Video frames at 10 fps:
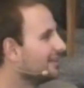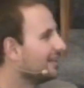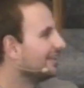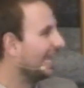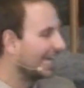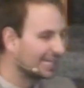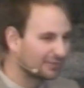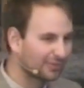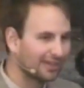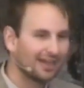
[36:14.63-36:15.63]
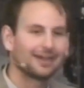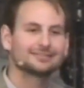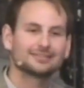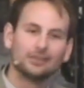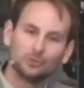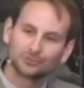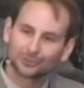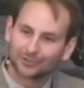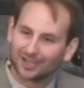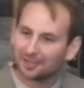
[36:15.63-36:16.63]
Negative thoughts, those are
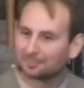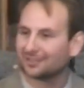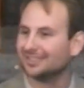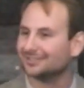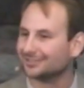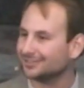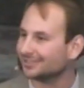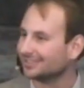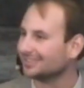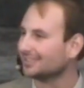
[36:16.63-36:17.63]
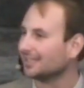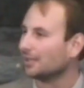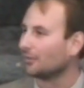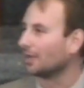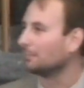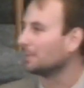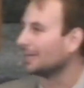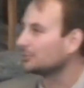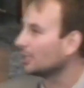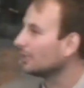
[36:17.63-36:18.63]
crowd pleasers, right? But
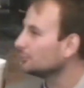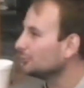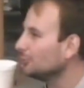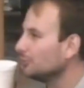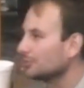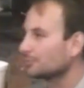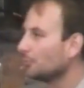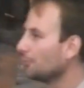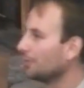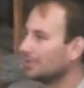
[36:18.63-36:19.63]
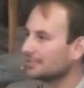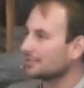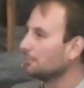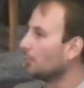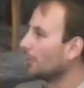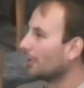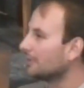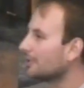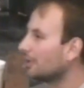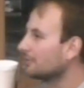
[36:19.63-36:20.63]
my challenge to you this morning is simple. We already
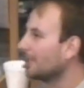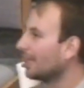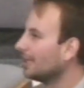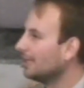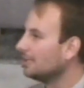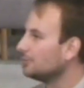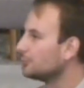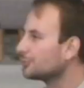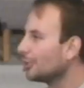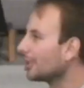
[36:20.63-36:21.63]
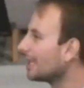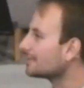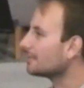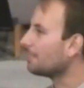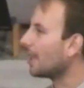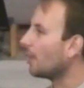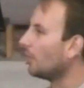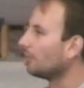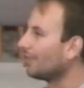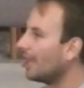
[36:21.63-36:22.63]
talked about it. Your tongue has the
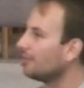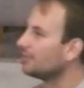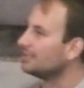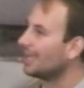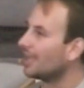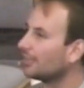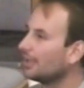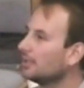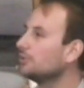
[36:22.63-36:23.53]
power of life and death.